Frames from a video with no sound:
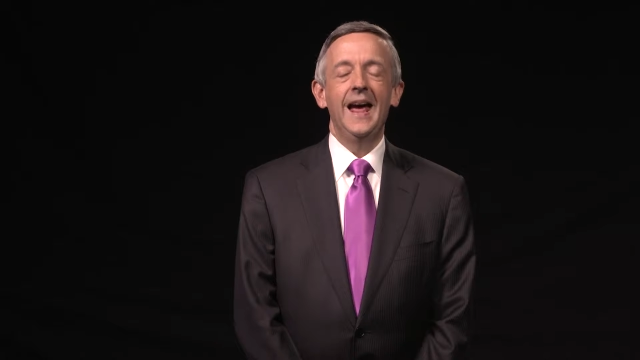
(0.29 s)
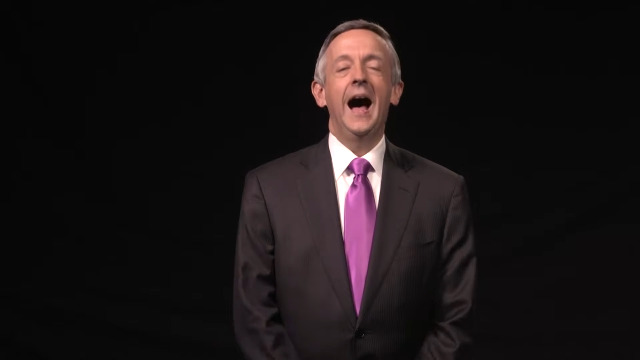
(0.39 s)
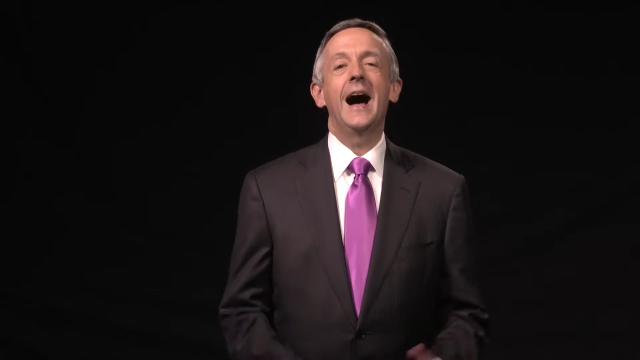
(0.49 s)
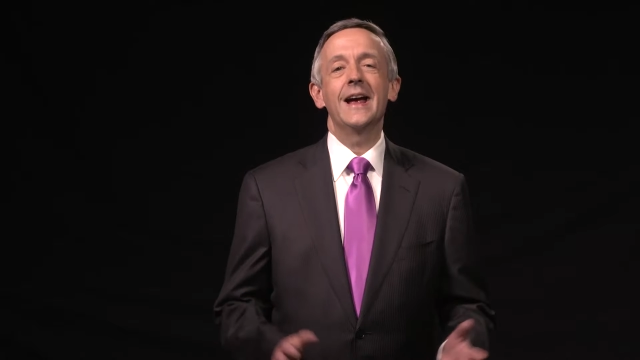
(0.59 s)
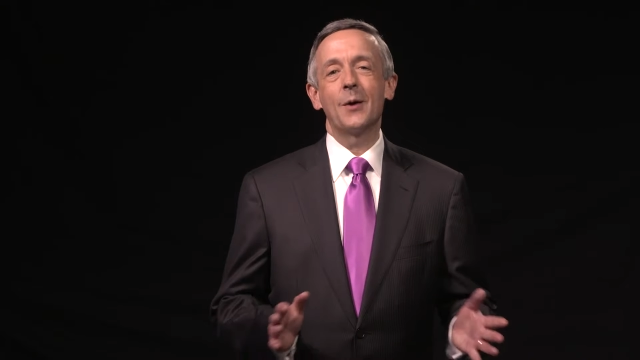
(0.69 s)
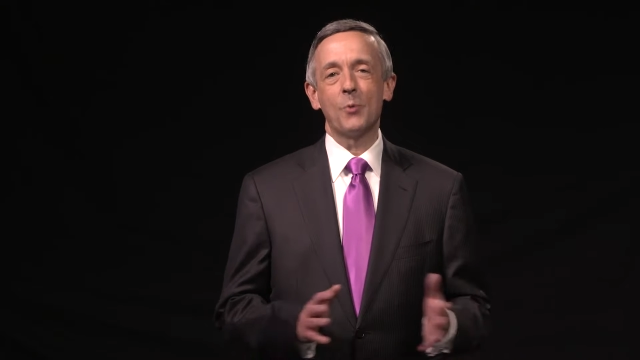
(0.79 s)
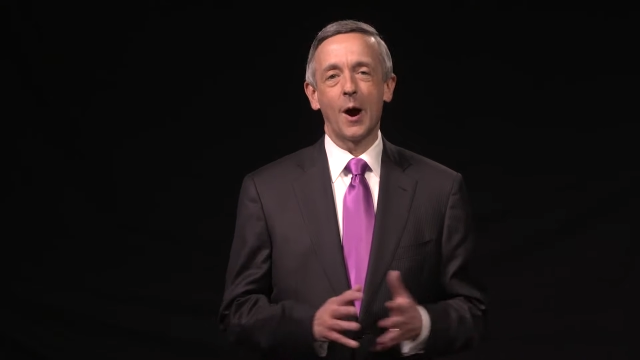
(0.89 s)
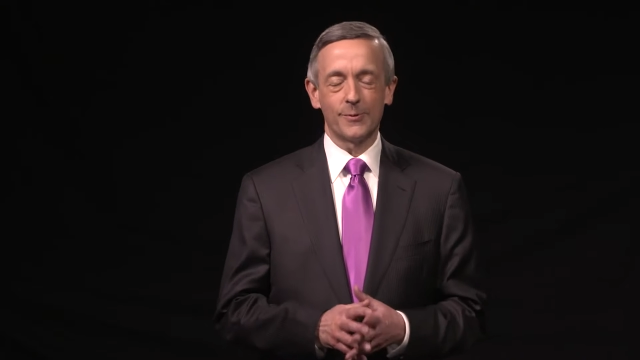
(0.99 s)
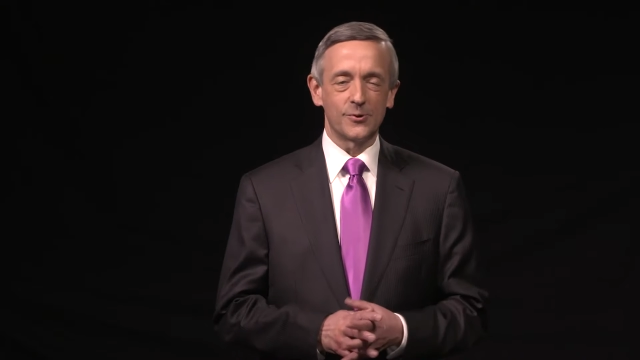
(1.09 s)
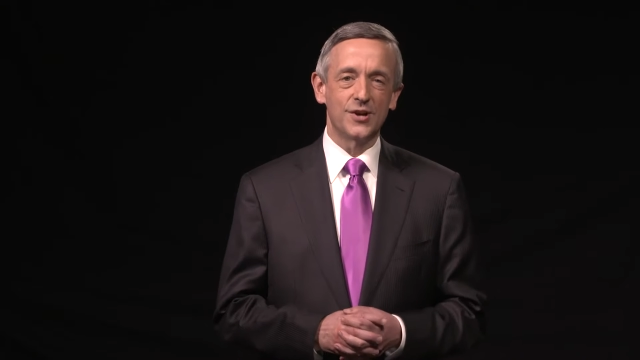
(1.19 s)
Hi, I'm
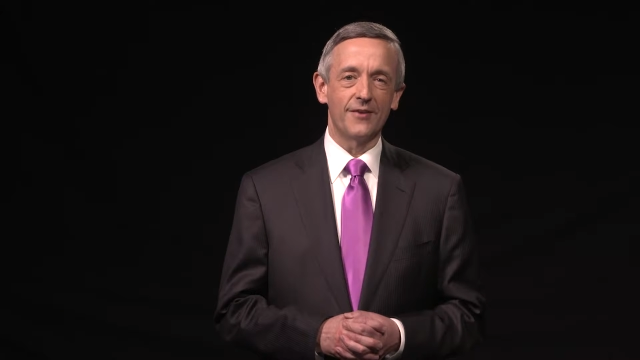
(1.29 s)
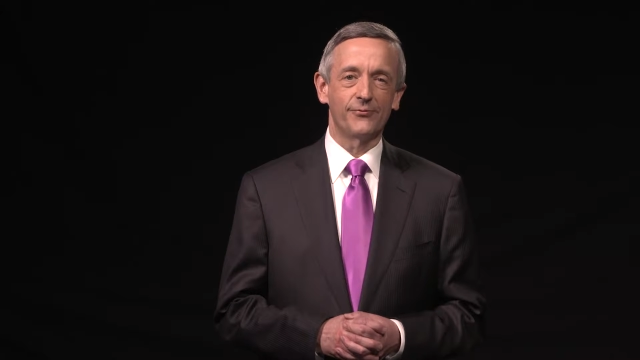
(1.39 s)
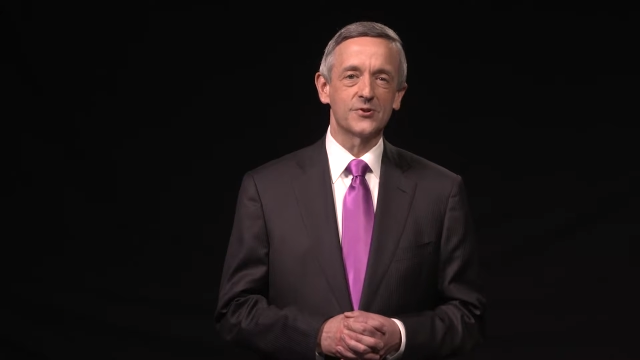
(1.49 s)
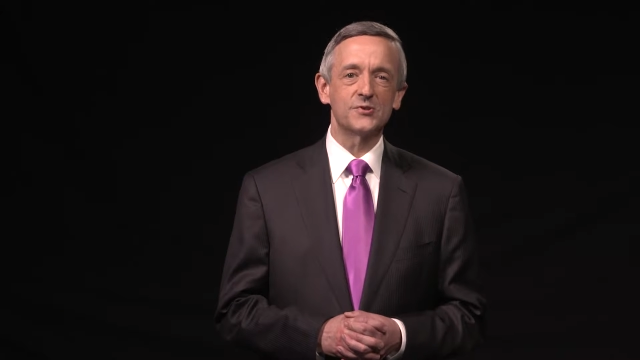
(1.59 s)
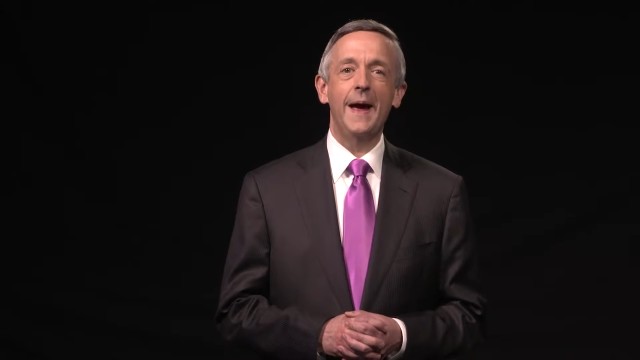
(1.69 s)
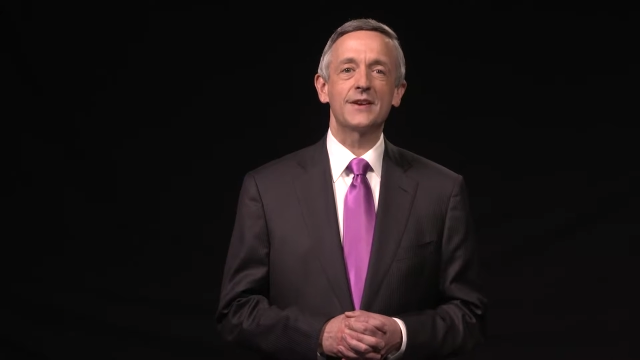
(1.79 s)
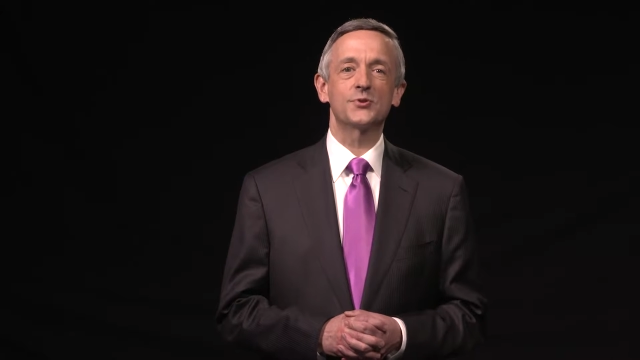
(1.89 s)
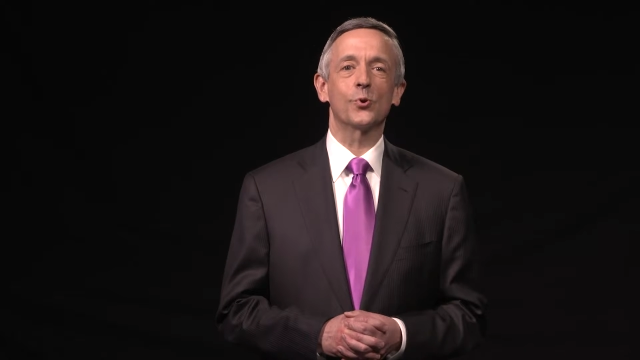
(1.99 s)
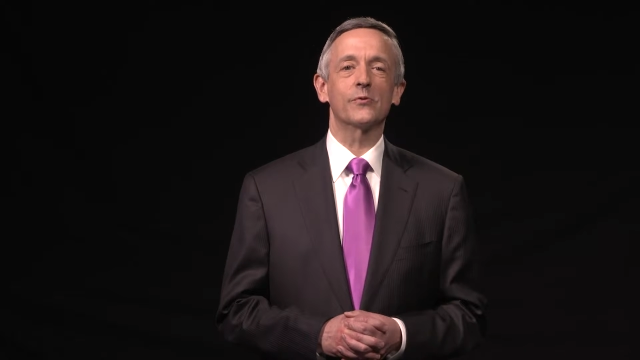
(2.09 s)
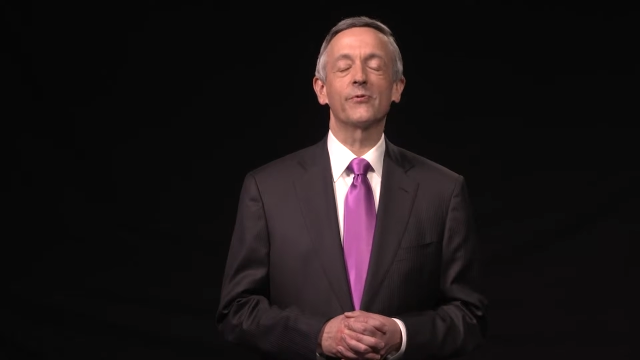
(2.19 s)
Robert Jeffress,
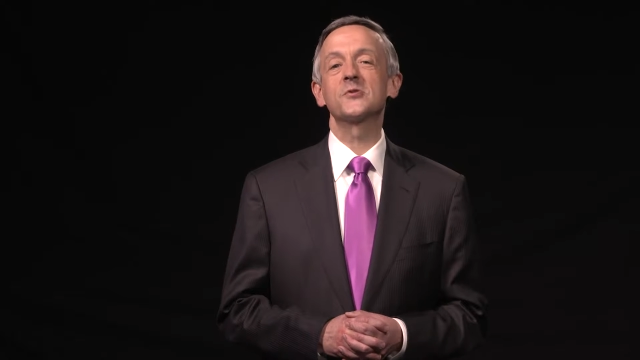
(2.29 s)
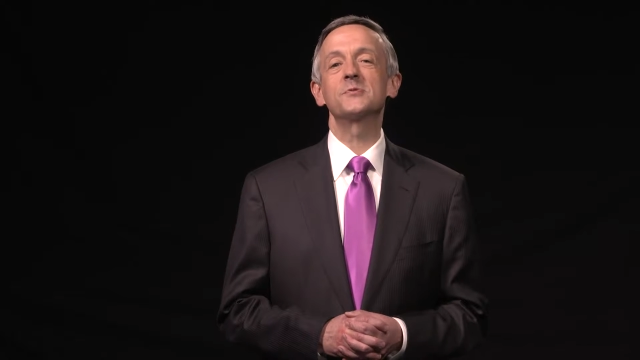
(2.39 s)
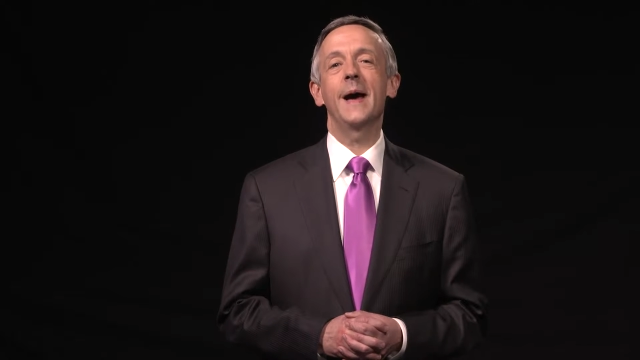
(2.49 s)
pastor of First